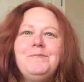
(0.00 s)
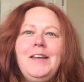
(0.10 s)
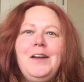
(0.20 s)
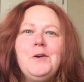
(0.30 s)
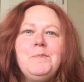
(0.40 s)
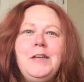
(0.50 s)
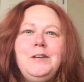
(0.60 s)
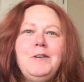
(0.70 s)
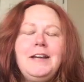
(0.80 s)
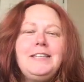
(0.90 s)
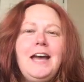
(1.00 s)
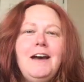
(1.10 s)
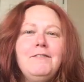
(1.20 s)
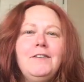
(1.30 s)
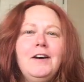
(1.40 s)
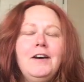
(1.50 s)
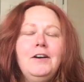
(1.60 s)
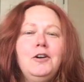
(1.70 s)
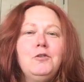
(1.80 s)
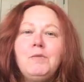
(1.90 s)
I hope that you guys have a
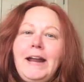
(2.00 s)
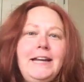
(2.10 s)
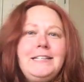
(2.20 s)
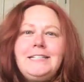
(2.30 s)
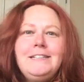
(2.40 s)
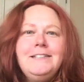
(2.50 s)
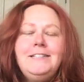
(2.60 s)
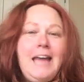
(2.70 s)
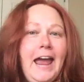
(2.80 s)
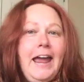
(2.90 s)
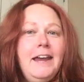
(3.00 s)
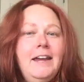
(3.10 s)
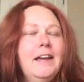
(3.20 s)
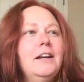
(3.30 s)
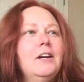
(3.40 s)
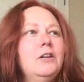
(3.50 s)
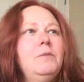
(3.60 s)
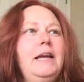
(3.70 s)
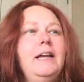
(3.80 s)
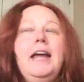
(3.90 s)
great day and a good
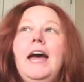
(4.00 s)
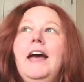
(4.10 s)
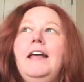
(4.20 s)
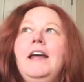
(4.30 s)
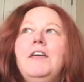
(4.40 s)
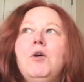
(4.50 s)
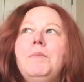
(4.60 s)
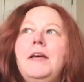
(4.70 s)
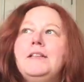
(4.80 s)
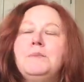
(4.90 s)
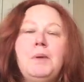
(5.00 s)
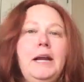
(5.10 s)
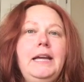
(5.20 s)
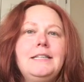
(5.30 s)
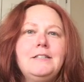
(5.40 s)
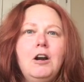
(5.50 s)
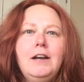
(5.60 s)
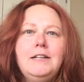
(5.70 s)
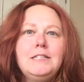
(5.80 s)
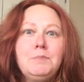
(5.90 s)
weekend ahead. I hope that spring is
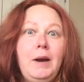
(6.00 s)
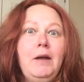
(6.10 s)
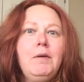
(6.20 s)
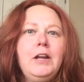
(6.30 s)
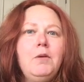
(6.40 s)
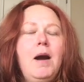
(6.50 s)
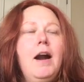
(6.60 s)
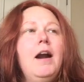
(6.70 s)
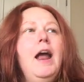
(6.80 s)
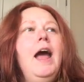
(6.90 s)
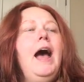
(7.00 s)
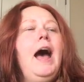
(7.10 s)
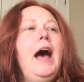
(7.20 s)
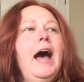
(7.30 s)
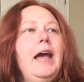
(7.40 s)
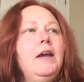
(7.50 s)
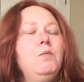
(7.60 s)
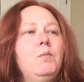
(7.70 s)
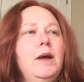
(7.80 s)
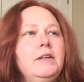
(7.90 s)
starting to spring where you are.
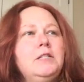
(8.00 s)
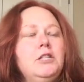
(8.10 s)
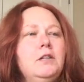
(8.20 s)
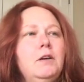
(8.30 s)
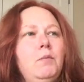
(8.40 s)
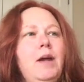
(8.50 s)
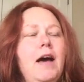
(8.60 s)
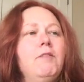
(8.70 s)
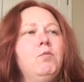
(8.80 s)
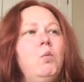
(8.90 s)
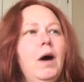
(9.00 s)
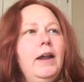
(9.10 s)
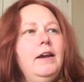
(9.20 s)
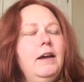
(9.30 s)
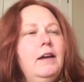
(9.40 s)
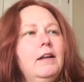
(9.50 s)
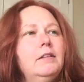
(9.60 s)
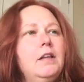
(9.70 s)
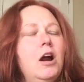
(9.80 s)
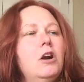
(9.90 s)
We have one
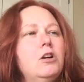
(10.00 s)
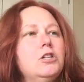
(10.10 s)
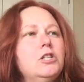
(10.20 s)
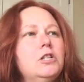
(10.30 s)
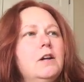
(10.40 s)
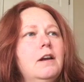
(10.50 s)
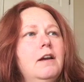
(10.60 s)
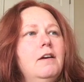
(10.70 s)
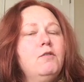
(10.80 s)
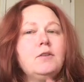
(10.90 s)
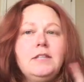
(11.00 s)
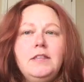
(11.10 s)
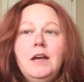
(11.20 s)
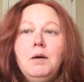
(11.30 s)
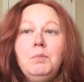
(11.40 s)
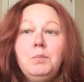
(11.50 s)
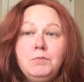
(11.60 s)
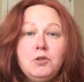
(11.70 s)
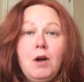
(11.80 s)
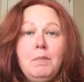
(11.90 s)
large forsythia
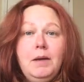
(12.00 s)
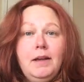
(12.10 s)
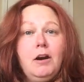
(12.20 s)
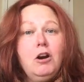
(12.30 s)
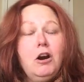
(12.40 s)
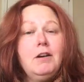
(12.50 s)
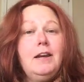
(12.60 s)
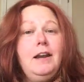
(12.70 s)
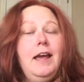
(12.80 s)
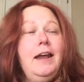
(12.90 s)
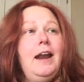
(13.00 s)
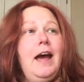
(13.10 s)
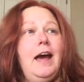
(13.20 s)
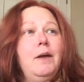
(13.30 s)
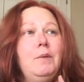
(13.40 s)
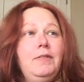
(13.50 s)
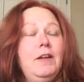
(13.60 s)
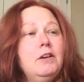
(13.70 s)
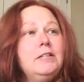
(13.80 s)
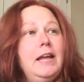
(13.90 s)
shrub in our garden, and I went
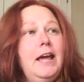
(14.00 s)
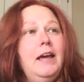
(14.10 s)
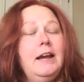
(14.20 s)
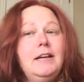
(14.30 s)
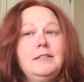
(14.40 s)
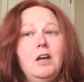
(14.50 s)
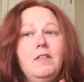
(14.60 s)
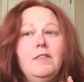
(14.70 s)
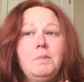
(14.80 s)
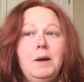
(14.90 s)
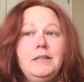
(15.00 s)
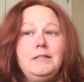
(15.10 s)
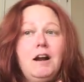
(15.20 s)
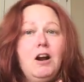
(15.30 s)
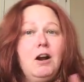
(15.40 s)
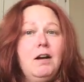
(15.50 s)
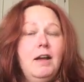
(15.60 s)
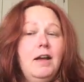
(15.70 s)
there today and I saw that the buds are